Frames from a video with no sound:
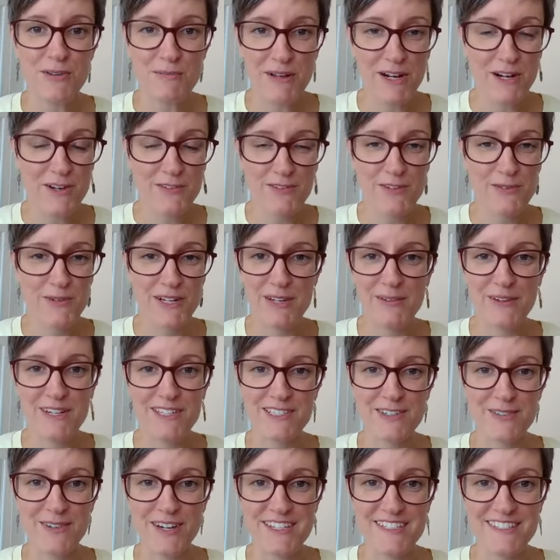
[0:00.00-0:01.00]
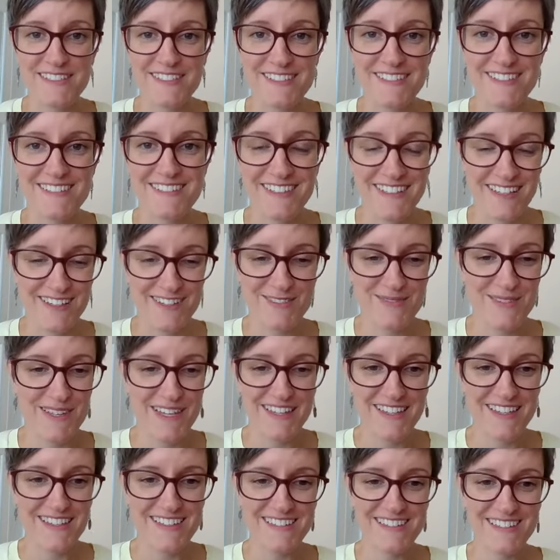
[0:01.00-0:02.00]
I love it when you ask questions. It gives
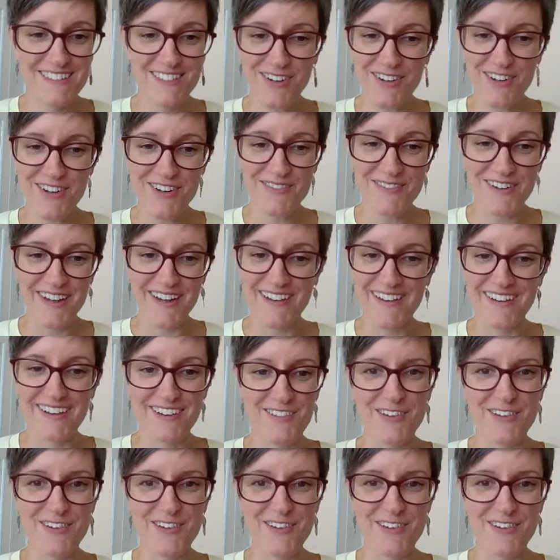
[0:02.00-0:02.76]
me things to talk about.